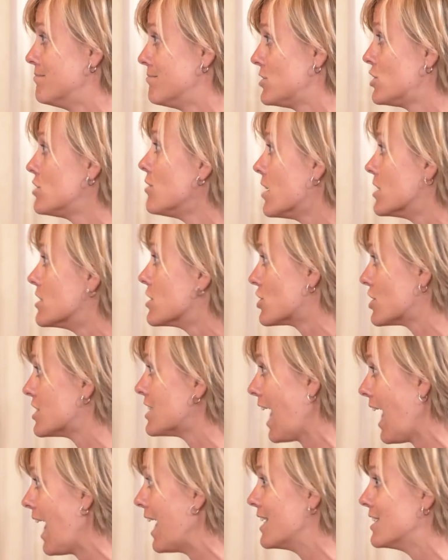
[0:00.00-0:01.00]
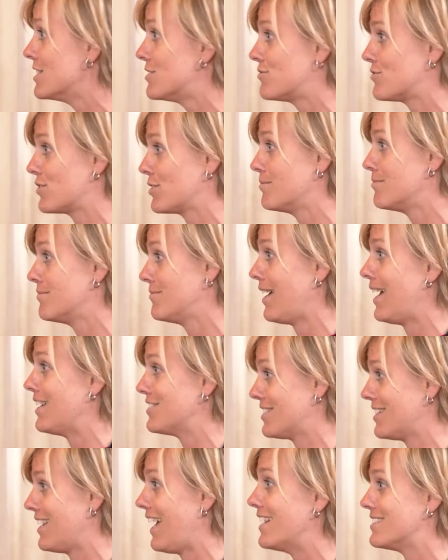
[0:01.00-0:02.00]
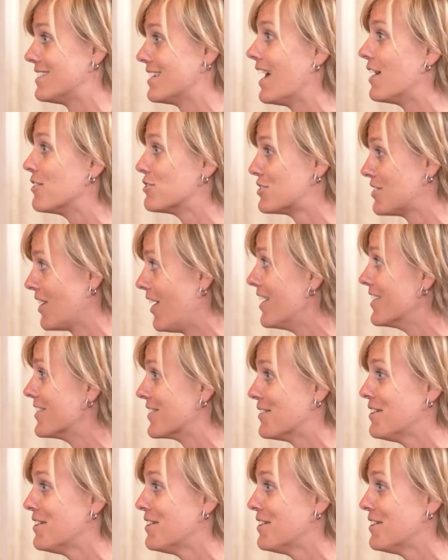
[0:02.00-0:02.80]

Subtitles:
understand from as an outsider.